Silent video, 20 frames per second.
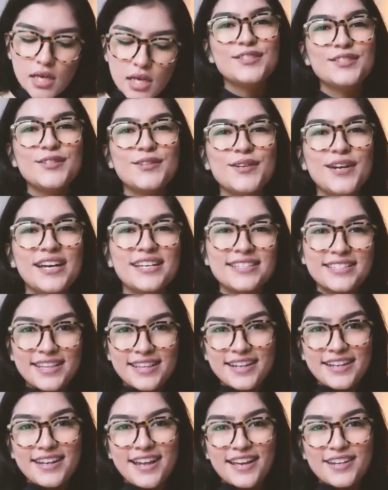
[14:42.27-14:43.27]
I'll see you guys
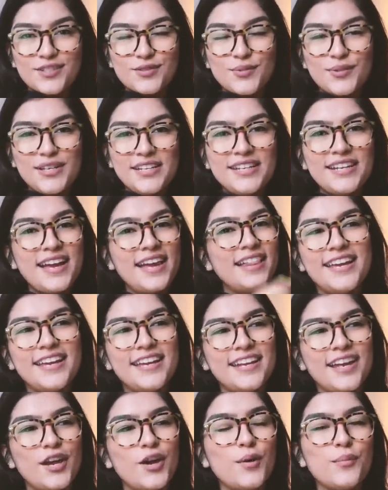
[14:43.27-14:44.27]
in the next one,
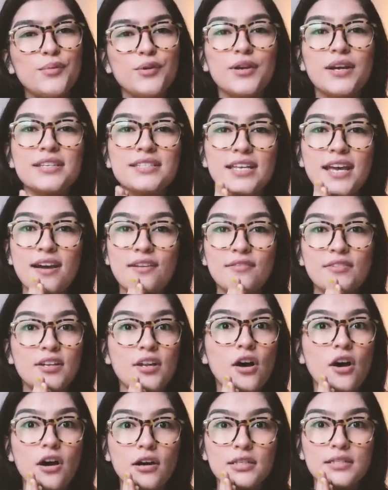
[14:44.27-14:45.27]
and I hope you guys have
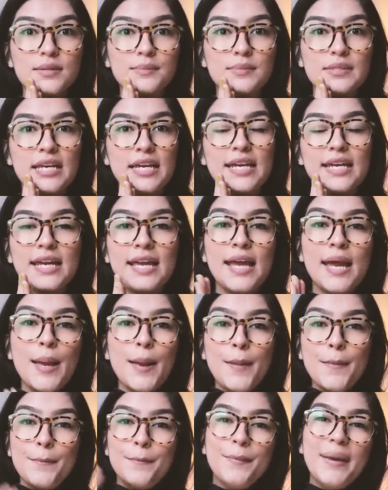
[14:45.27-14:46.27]
an awesome day.
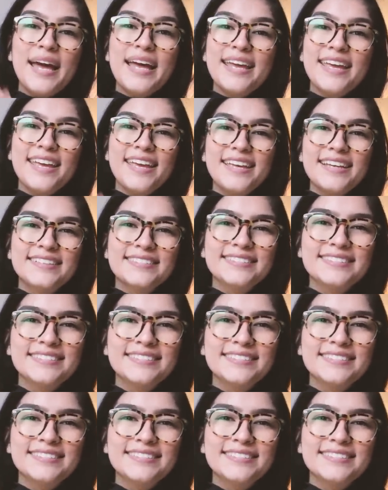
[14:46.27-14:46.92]
Bye!